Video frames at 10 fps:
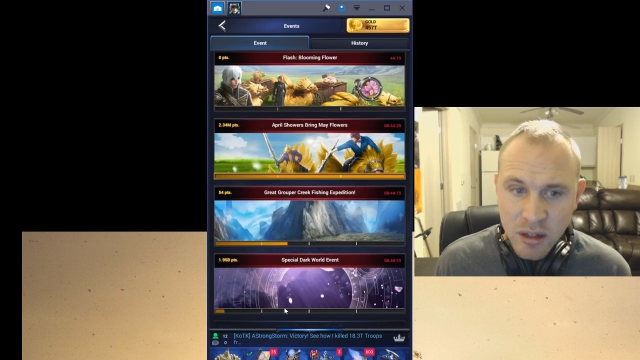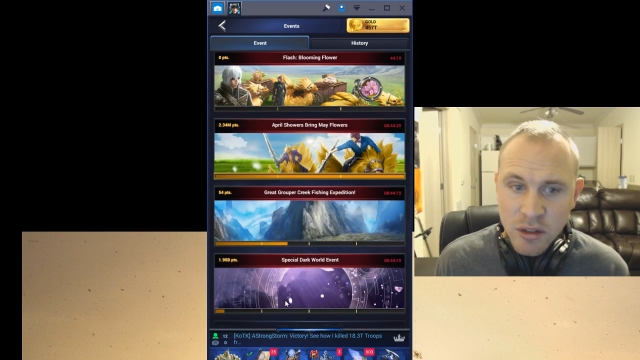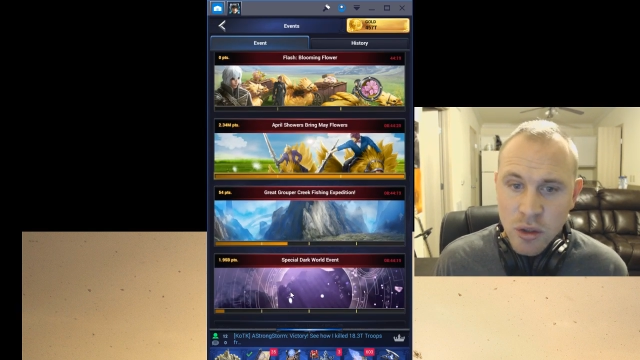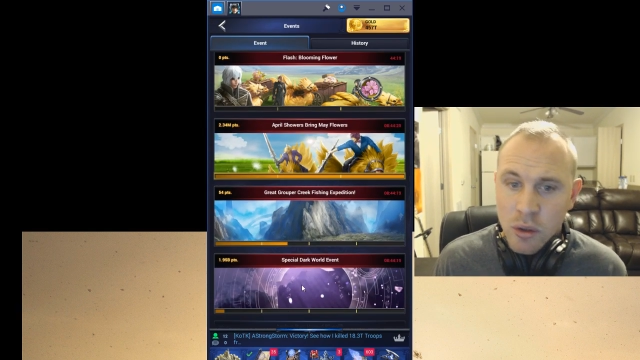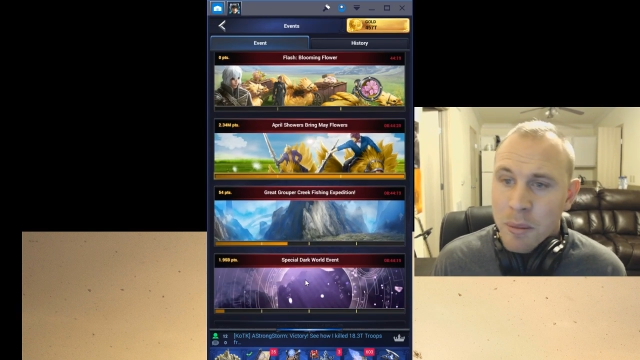
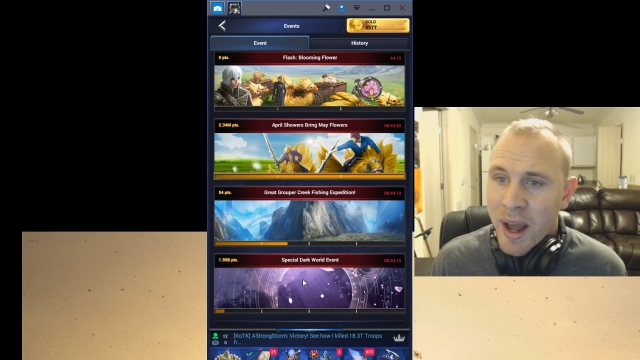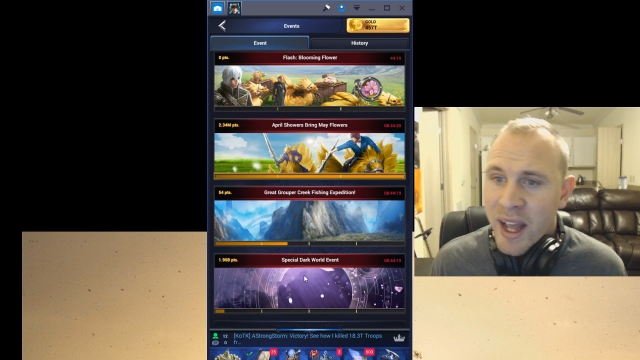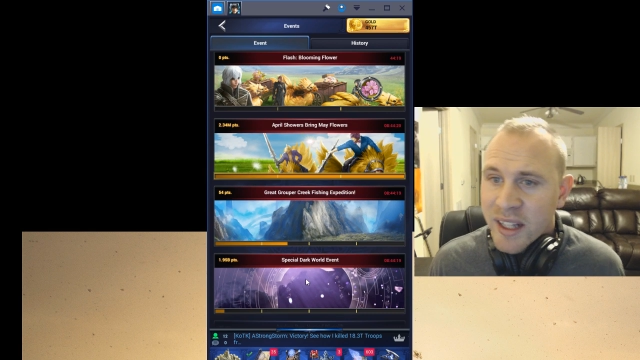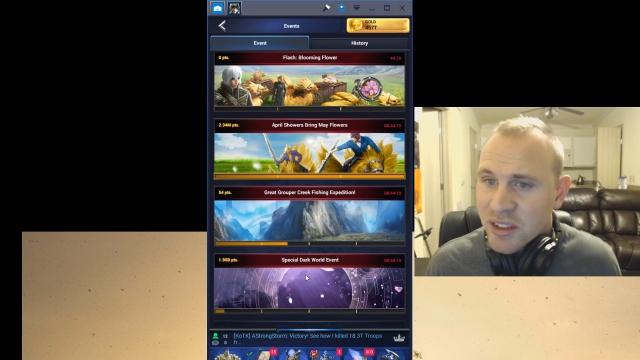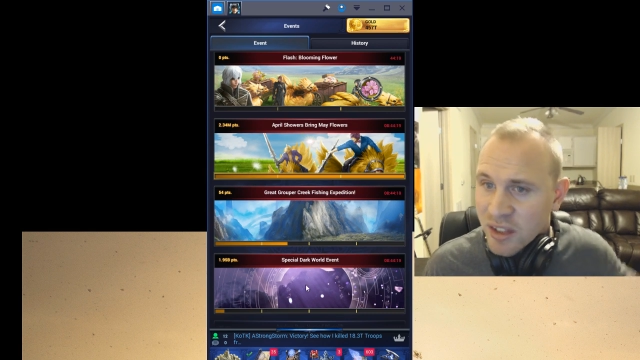doing the
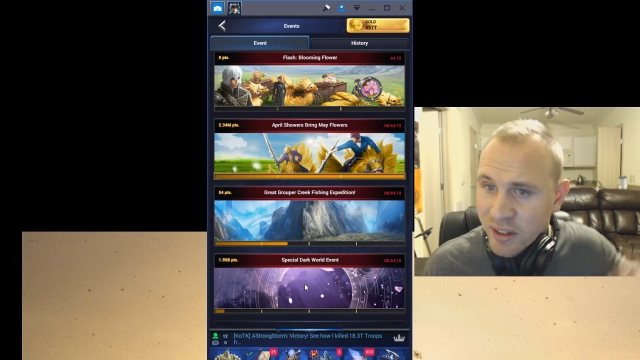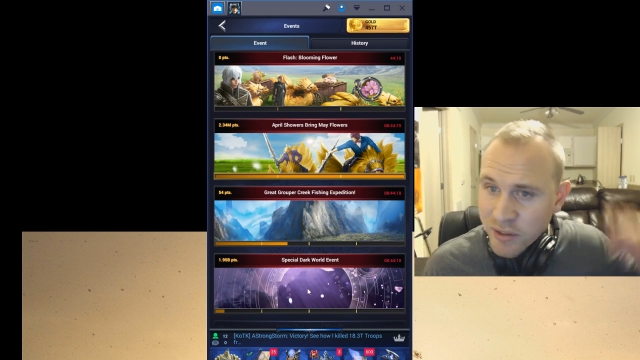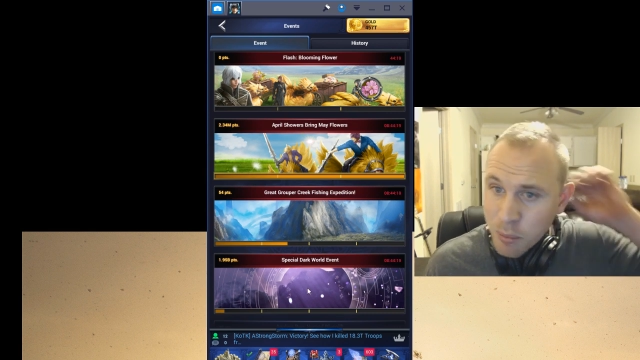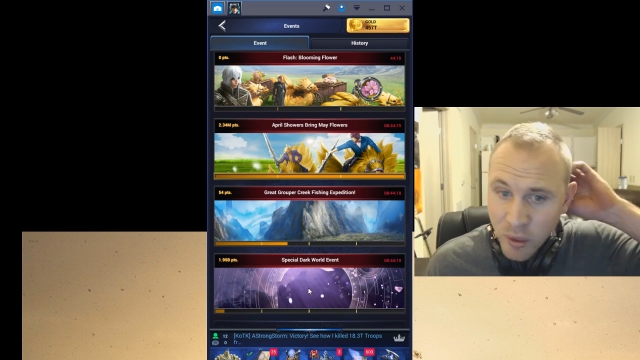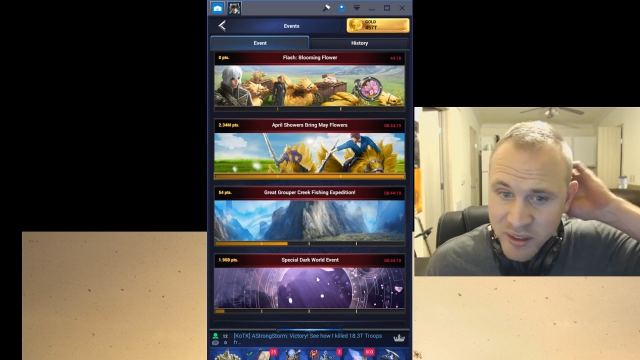mines gives you
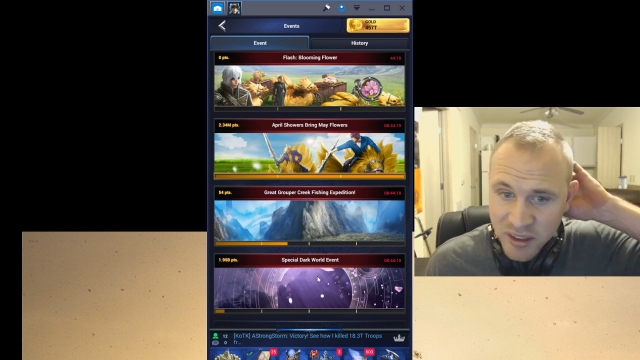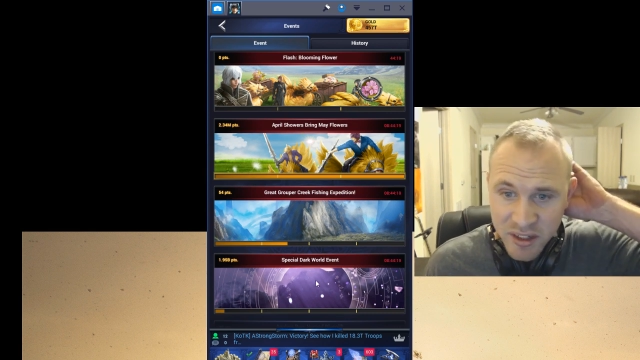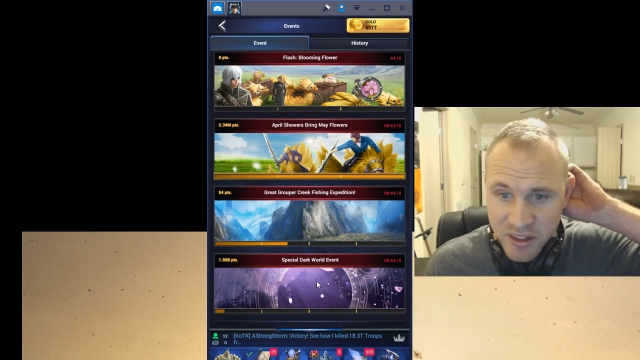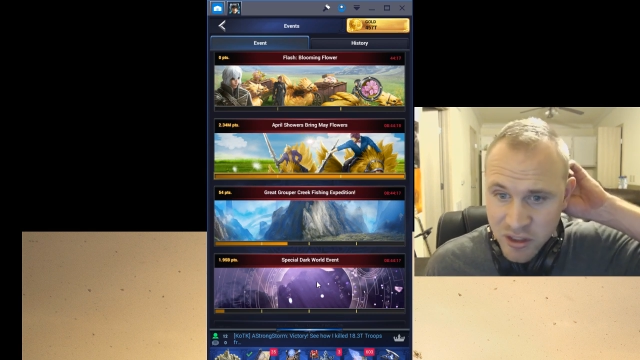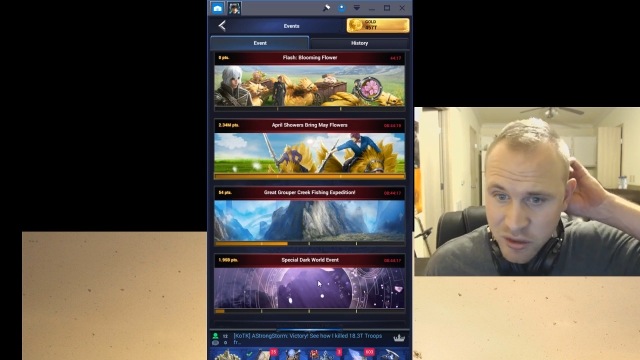points in
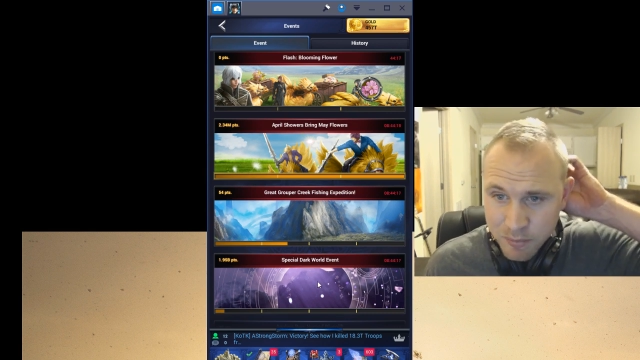this.